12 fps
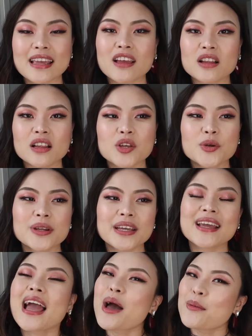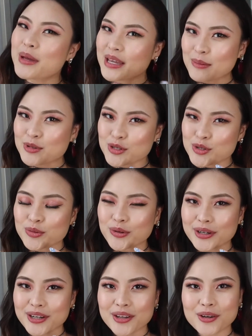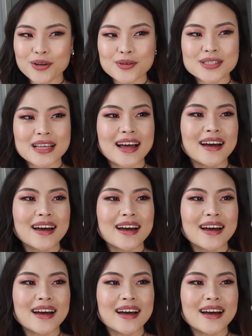including makeup tutorials,